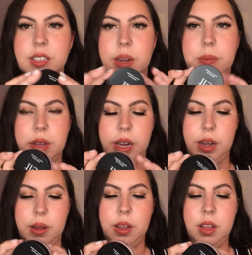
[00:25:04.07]
type of like
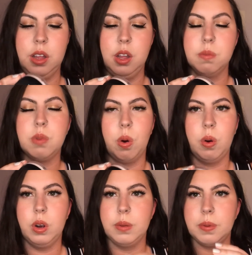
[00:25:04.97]
a
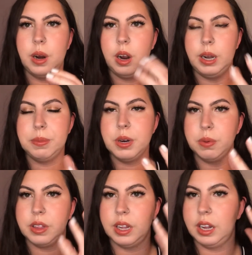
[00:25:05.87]
pore primer
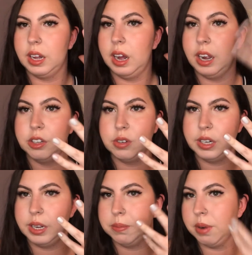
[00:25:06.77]
with like a
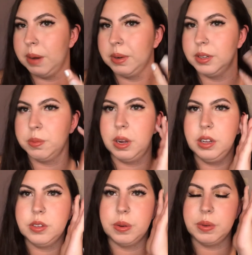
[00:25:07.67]
hydrating primer as well.
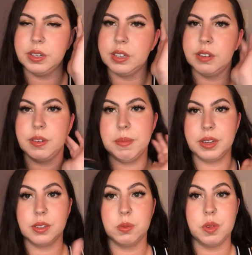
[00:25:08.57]
So I want to see if it
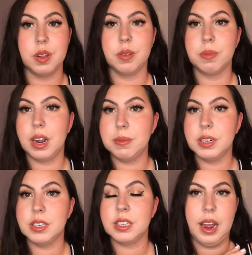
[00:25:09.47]
mixes with other
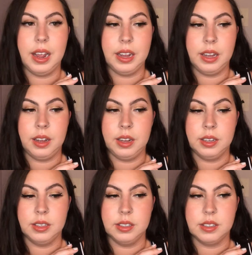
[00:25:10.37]
primers.
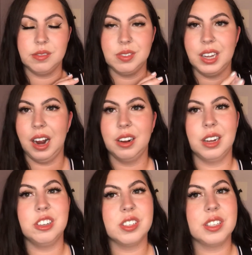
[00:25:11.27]
And yeah, I
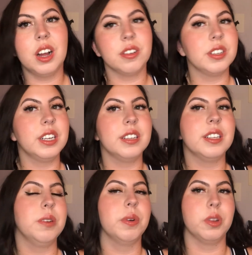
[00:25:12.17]
just also need to
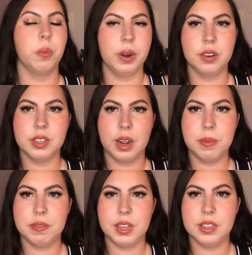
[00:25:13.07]
see what the wear time
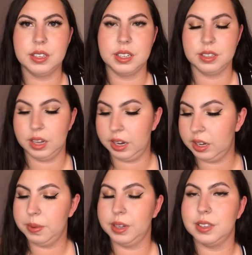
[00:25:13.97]
of this is like.
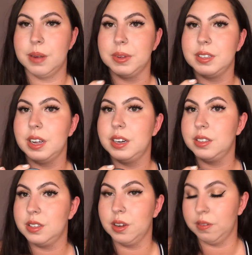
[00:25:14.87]
But I'm excited so